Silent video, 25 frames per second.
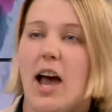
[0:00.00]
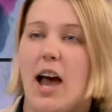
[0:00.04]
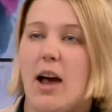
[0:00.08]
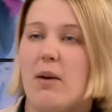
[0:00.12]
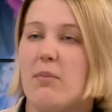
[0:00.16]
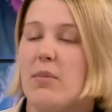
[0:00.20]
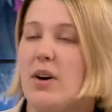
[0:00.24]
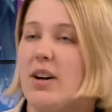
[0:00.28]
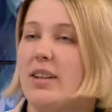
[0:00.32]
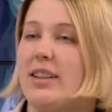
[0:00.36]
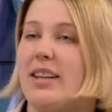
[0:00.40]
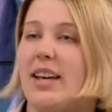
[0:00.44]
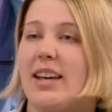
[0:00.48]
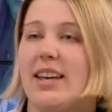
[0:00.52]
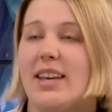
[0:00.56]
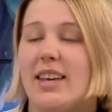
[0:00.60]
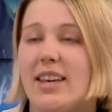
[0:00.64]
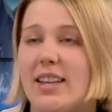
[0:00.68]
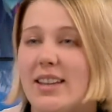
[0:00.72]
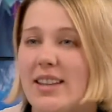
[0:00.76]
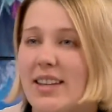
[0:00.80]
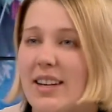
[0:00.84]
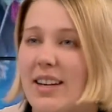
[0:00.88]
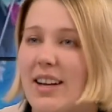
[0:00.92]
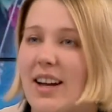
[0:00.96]
about the
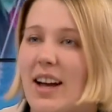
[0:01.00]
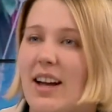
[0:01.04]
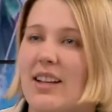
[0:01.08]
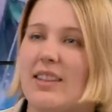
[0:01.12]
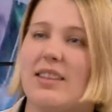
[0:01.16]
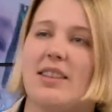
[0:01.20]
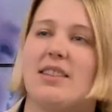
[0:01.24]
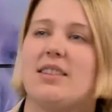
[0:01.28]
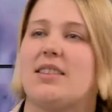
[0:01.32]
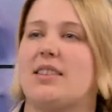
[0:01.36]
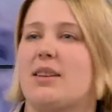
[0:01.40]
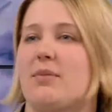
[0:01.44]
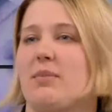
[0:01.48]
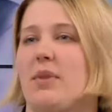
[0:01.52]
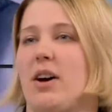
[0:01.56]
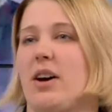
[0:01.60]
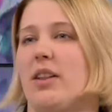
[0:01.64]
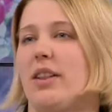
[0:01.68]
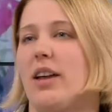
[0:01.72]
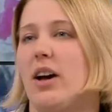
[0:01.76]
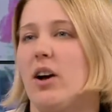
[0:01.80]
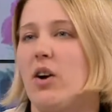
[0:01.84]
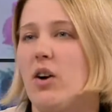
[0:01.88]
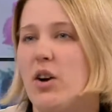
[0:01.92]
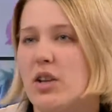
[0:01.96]
kindergartens,
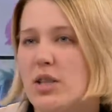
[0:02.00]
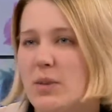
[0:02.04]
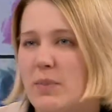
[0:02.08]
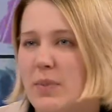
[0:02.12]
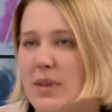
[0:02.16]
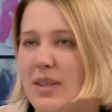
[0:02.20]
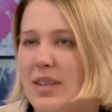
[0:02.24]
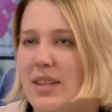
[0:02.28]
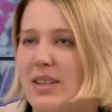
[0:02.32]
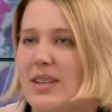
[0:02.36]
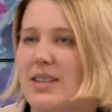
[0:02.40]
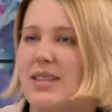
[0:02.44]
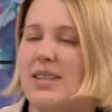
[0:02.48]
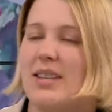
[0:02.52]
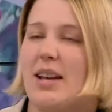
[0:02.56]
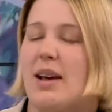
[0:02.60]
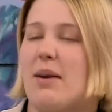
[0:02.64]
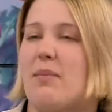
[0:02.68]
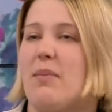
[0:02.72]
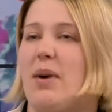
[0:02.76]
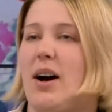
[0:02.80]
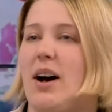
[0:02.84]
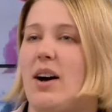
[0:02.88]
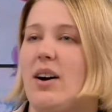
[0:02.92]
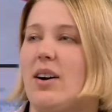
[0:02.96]
about the hospitals,
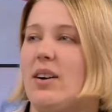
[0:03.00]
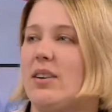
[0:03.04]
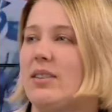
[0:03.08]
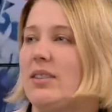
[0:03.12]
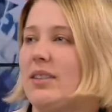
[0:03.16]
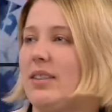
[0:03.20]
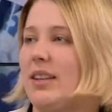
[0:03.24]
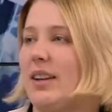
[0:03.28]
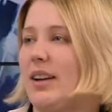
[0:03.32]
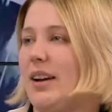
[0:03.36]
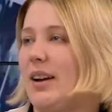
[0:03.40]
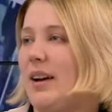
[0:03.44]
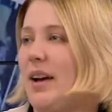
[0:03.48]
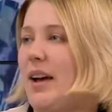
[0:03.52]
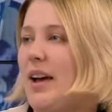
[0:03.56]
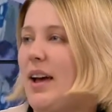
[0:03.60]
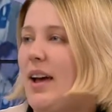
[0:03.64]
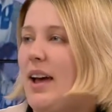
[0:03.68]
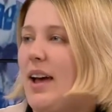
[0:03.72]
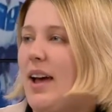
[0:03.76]
about, uh,